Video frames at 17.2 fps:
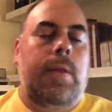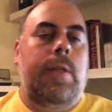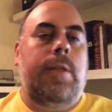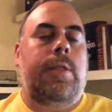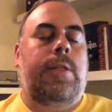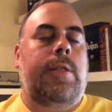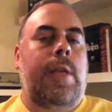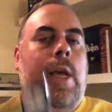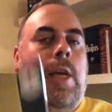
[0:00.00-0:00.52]

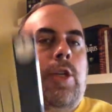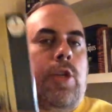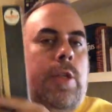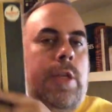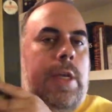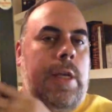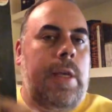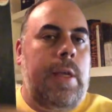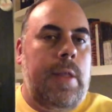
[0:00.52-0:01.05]
this is
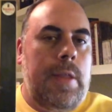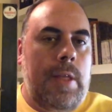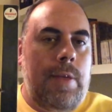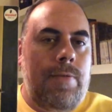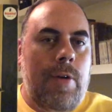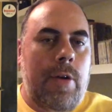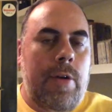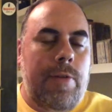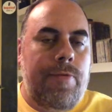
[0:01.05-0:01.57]
actually the
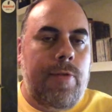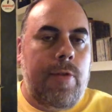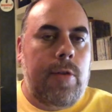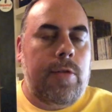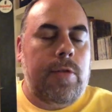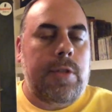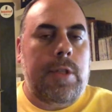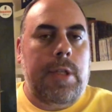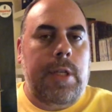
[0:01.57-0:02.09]
very
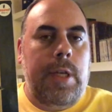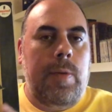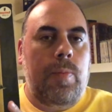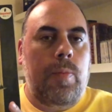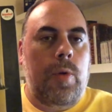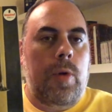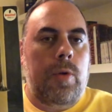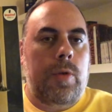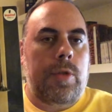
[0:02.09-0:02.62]
first
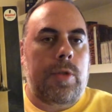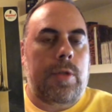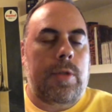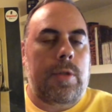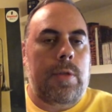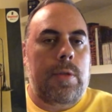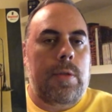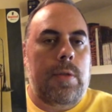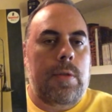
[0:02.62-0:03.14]

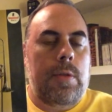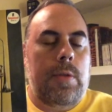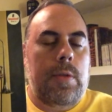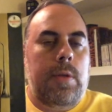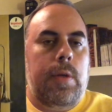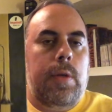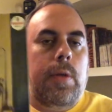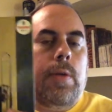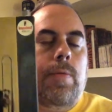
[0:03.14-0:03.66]
Impulse
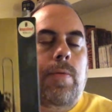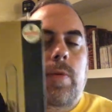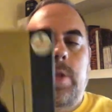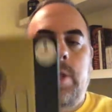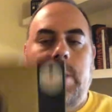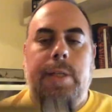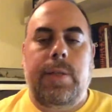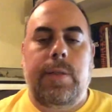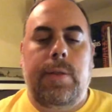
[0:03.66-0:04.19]

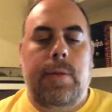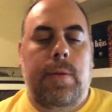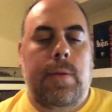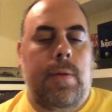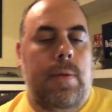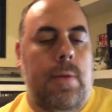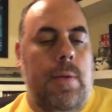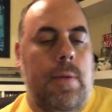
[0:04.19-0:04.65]
release.